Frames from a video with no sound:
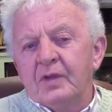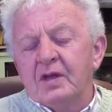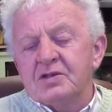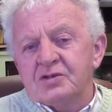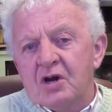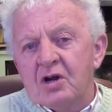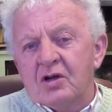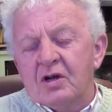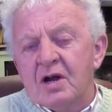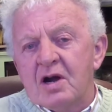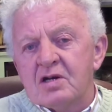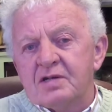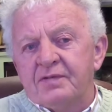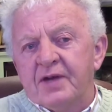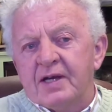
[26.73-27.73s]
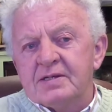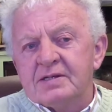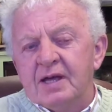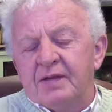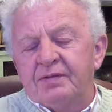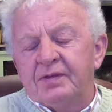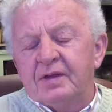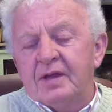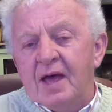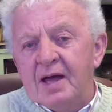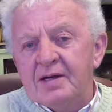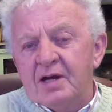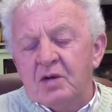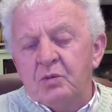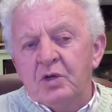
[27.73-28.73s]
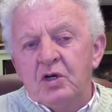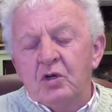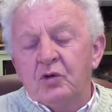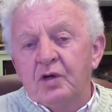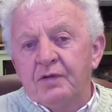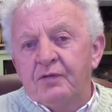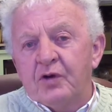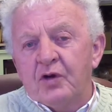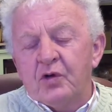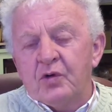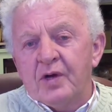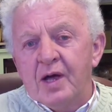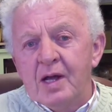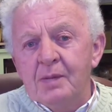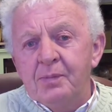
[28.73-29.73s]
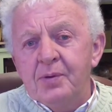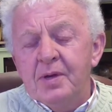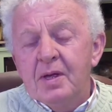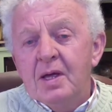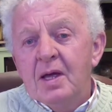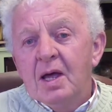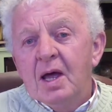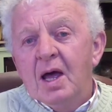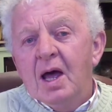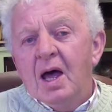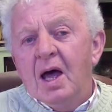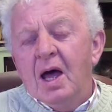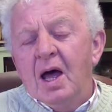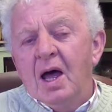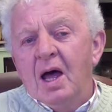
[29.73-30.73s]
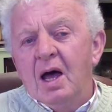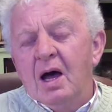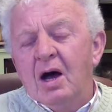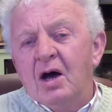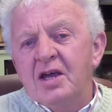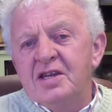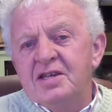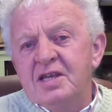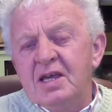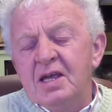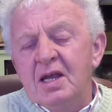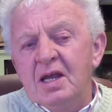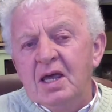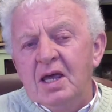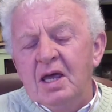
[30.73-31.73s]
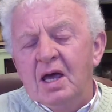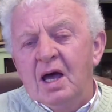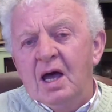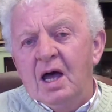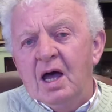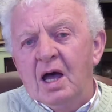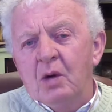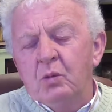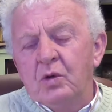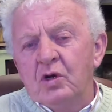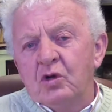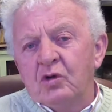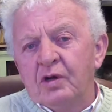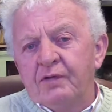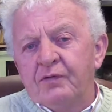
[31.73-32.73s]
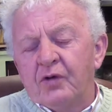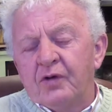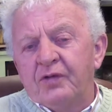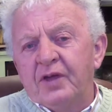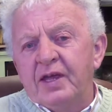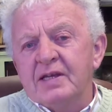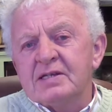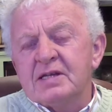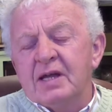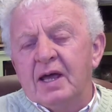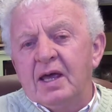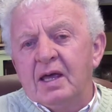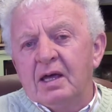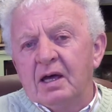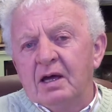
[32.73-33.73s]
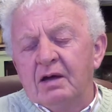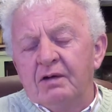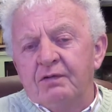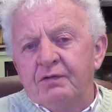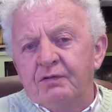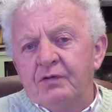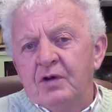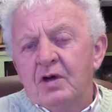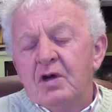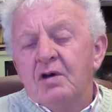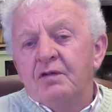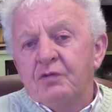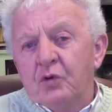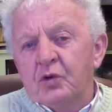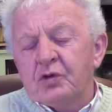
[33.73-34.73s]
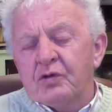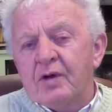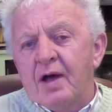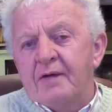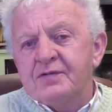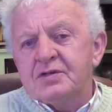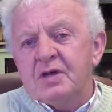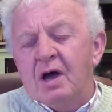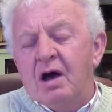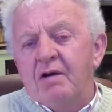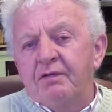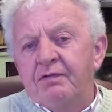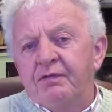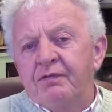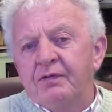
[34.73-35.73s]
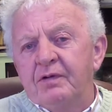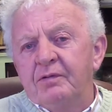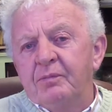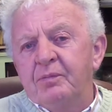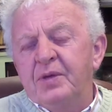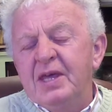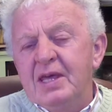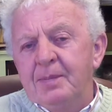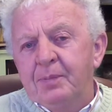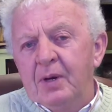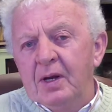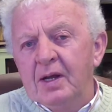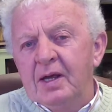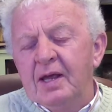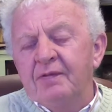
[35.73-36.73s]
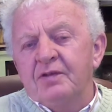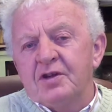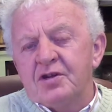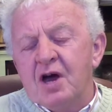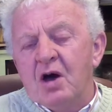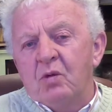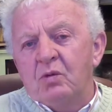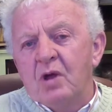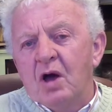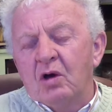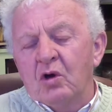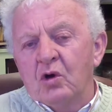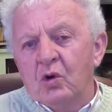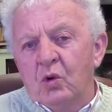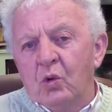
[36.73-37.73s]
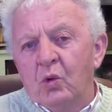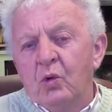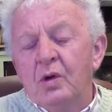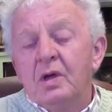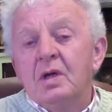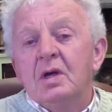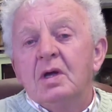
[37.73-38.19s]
historical artifacts at that, and we're looking for your help. Ideally, we're looking for things like photographs of people in the town long ago.